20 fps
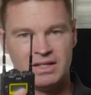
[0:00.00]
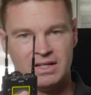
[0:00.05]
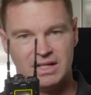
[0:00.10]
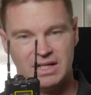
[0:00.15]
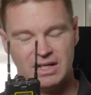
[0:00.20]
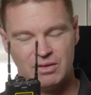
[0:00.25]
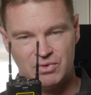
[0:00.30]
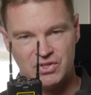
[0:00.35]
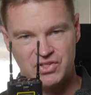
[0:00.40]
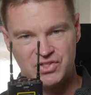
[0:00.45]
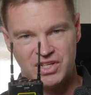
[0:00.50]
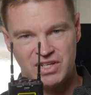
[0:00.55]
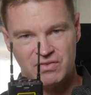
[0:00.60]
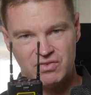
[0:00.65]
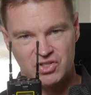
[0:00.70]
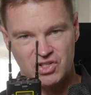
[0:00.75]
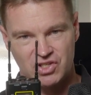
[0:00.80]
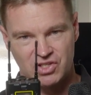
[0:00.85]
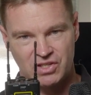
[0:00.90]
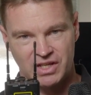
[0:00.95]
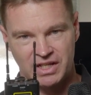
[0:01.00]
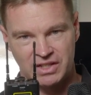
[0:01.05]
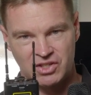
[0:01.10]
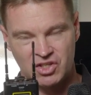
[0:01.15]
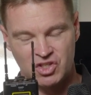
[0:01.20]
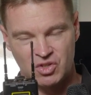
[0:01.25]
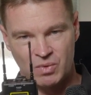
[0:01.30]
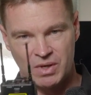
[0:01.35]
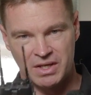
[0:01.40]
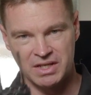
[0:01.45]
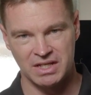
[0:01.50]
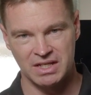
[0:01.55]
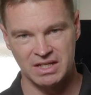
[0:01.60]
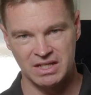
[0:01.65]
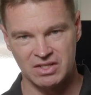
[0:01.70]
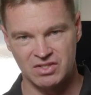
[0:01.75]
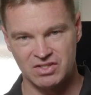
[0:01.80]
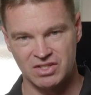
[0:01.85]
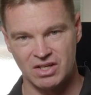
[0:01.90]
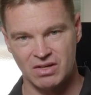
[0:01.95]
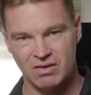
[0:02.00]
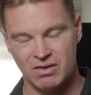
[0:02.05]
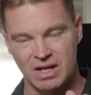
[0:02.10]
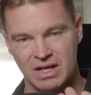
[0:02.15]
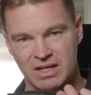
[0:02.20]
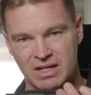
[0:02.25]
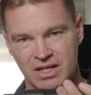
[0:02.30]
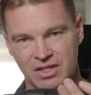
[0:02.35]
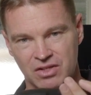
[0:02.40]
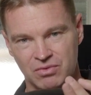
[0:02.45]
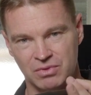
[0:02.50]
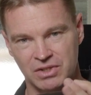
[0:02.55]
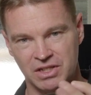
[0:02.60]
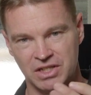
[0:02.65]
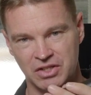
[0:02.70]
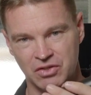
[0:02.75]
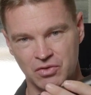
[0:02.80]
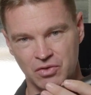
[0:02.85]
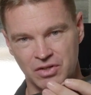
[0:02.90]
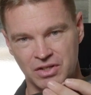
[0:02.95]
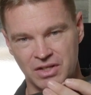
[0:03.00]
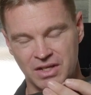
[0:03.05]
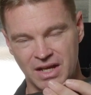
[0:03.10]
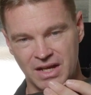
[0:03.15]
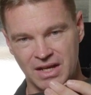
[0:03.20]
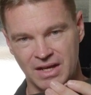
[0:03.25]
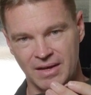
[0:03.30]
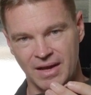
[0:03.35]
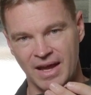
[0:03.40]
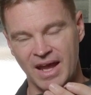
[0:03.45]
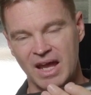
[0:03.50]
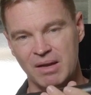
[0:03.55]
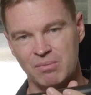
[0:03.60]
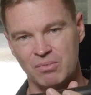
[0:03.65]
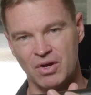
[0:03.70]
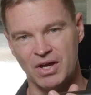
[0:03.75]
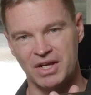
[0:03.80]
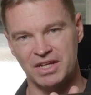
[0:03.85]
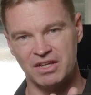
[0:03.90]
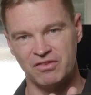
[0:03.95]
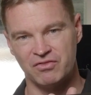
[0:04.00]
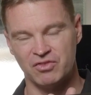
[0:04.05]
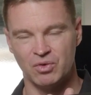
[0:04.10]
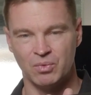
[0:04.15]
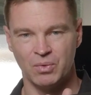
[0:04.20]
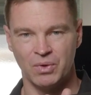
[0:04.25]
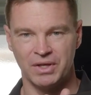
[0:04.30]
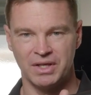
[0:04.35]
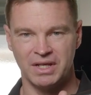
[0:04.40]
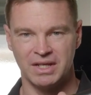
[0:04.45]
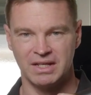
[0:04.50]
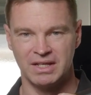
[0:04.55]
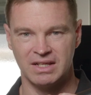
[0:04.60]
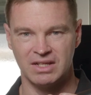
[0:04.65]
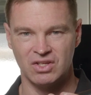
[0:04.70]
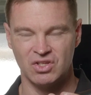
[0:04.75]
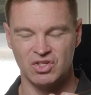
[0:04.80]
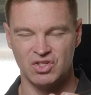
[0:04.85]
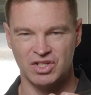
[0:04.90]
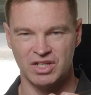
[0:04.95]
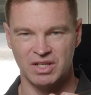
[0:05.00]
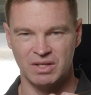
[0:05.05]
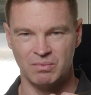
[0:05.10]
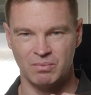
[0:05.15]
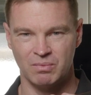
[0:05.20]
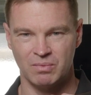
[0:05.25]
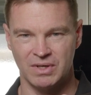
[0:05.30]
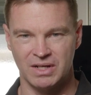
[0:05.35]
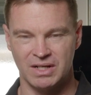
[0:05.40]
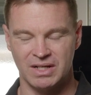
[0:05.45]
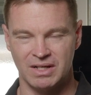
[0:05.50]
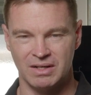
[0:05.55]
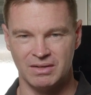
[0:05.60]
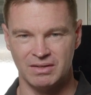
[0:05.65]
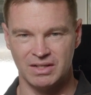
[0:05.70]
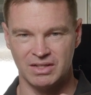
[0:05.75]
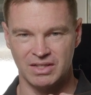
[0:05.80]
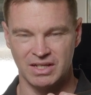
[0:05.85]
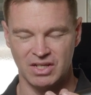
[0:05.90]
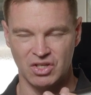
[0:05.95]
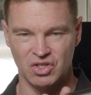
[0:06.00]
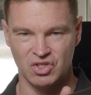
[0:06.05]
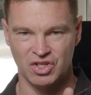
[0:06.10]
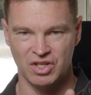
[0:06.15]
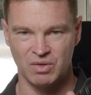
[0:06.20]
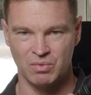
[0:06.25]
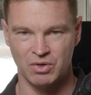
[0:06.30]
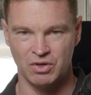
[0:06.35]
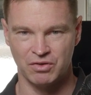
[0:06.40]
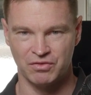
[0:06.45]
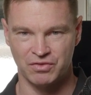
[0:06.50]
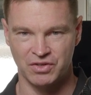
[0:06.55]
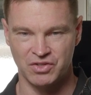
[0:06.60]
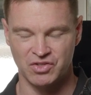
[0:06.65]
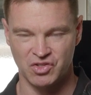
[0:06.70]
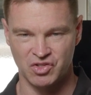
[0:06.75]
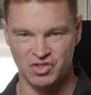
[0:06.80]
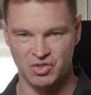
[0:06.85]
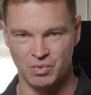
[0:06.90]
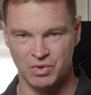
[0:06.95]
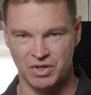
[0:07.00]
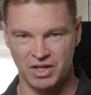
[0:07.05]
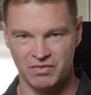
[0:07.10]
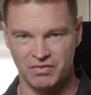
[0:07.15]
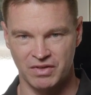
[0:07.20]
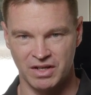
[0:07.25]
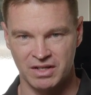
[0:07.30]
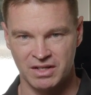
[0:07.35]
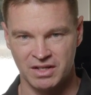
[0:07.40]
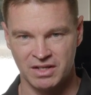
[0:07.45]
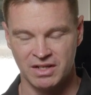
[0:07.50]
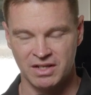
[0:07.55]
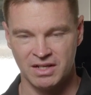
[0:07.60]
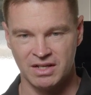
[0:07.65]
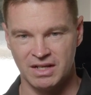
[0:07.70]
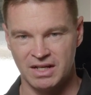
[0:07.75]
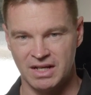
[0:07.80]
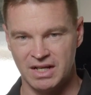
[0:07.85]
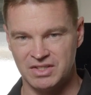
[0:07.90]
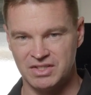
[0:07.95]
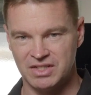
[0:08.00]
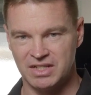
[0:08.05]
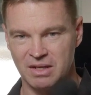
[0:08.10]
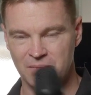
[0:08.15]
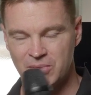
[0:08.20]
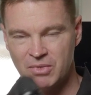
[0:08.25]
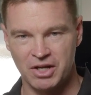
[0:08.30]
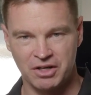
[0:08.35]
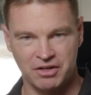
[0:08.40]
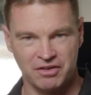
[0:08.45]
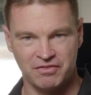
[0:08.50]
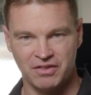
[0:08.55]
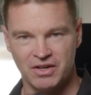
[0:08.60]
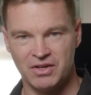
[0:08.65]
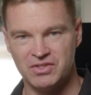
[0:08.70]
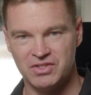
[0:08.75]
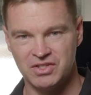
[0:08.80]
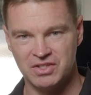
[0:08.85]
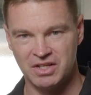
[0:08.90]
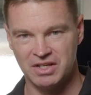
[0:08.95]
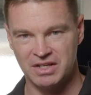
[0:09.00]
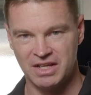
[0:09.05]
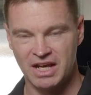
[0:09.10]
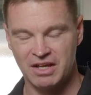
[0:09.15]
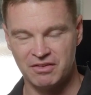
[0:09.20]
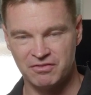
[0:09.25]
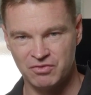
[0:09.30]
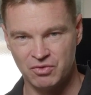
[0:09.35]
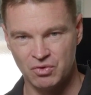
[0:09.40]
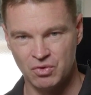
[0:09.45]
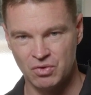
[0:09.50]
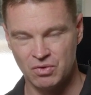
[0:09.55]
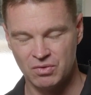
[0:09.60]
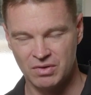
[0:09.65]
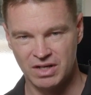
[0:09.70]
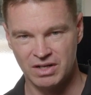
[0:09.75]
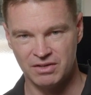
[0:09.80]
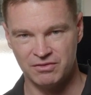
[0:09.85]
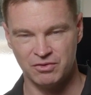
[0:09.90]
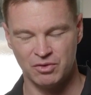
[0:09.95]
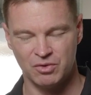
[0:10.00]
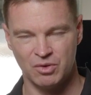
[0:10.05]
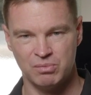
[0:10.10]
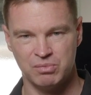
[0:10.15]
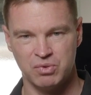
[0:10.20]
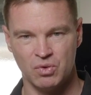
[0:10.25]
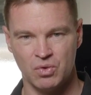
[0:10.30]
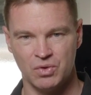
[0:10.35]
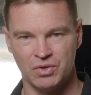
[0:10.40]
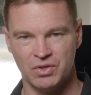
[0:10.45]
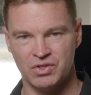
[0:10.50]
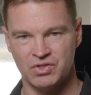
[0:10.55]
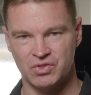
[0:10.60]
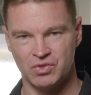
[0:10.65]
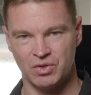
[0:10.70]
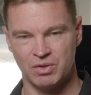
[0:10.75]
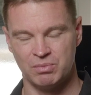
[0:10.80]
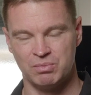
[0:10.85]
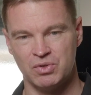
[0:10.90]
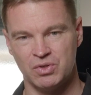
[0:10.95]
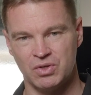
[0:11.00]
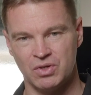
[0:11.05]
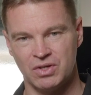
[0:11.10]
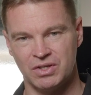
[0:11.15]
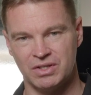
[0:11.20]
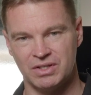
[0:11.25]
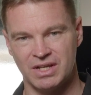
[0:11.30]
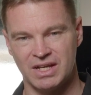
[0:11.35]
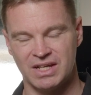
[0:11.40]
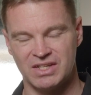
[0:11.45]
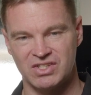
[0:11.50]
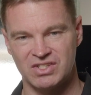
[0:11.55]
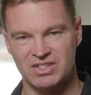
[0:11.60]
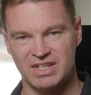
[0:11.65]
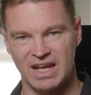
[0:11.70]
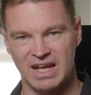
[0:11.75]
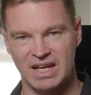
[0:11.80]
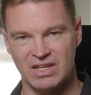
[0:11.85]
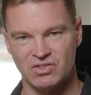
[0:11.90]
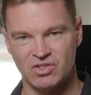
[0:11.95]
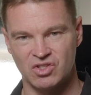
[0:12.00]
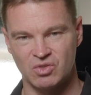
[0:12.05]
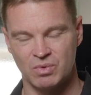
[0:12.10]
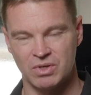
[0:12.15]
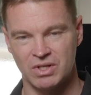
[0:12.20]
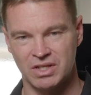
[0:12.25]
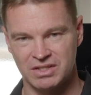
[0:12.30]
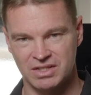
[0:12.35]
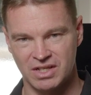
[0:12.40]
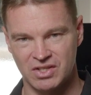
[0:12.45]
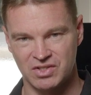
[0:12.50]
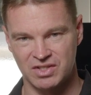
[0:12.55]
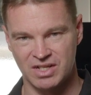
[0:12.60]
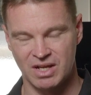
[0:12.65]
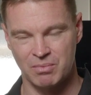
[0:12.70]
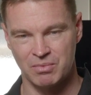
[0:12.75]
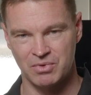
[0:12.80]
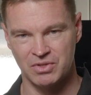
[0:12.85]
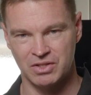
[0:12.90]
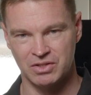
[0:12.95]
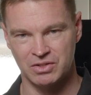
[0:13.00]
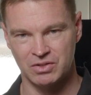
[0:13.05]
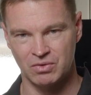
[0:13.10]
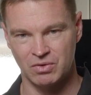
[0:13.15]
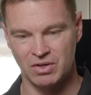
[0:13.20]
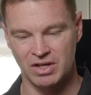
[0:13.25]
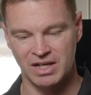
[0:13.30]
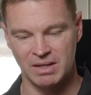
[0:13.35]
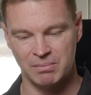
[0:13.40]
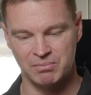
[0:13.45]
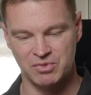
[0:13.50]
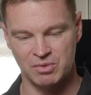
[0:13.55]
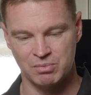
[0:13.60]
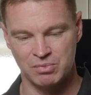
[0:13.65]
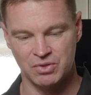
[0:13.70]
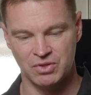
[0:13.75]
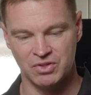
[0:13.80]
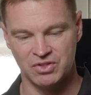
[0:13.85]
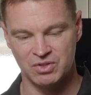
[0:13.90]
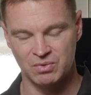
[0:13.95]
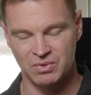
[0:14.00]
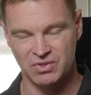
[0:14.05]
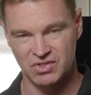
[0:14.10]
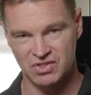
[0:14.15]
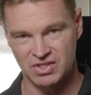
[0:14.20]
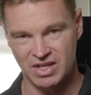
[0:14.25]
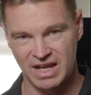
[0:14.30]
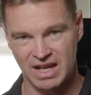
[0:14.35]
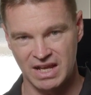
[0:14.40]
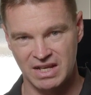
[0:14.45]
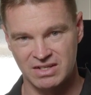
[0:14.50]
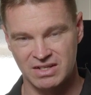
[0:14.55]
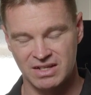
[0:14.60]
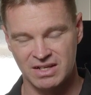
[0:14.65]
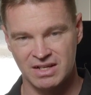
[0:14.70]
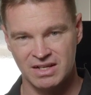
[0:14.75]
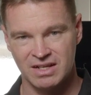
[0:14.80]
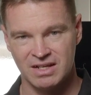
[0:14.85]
uh, receiver just like this one here. So another really good uh, hand mic if you're working in ENG, uh, in ENG world for instance or whatever, uh, to get microphones in and out for, uh, for reporters or to put on uh, stands as well. It does come with a little clip to put onto a stand